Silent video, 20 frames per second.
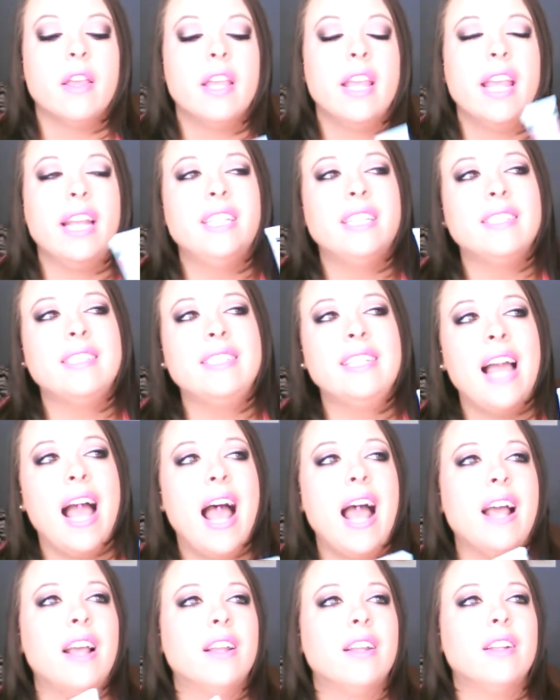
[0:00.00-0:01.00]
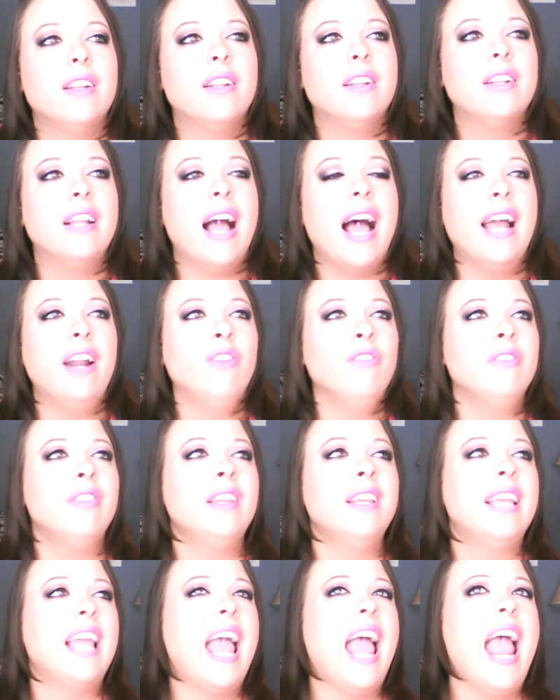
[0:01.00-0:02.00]
It does not, I don't
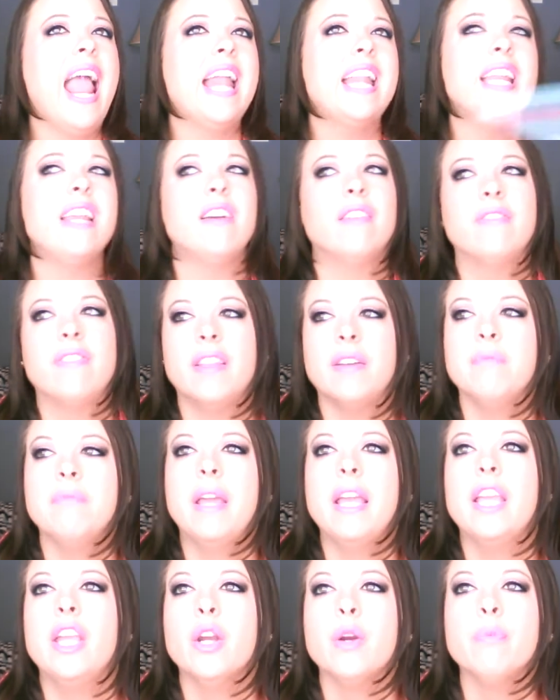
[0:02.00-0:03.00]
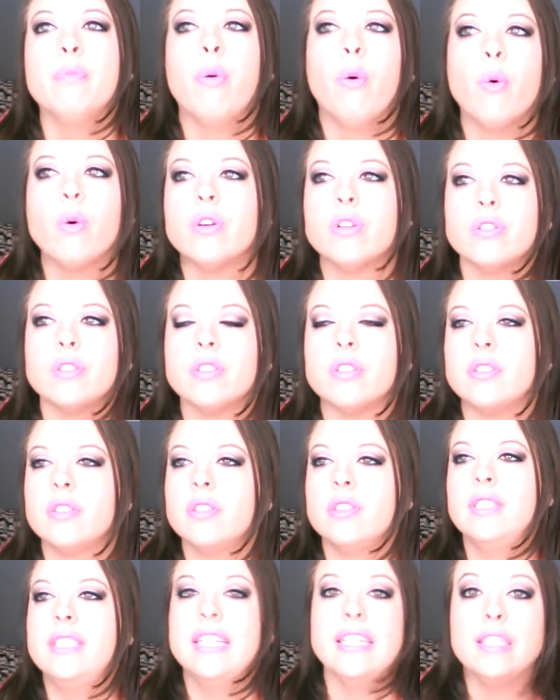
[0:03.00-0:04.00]
think any of them make your pores
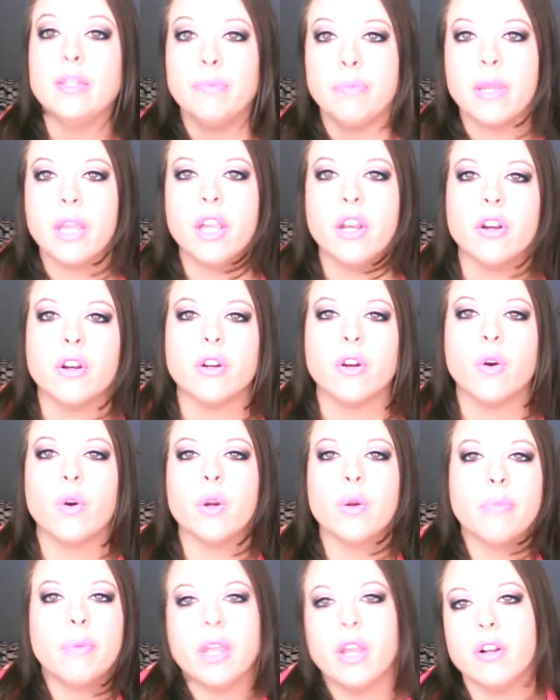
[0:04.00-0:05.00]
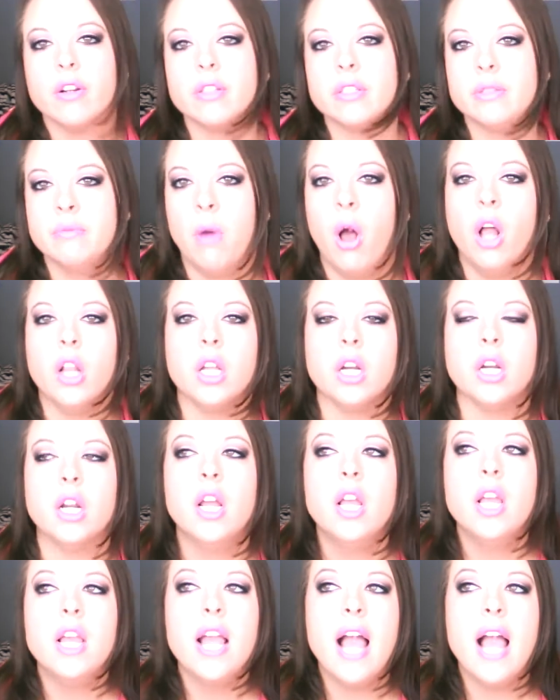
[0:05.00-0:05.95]
disappear or appear smaller.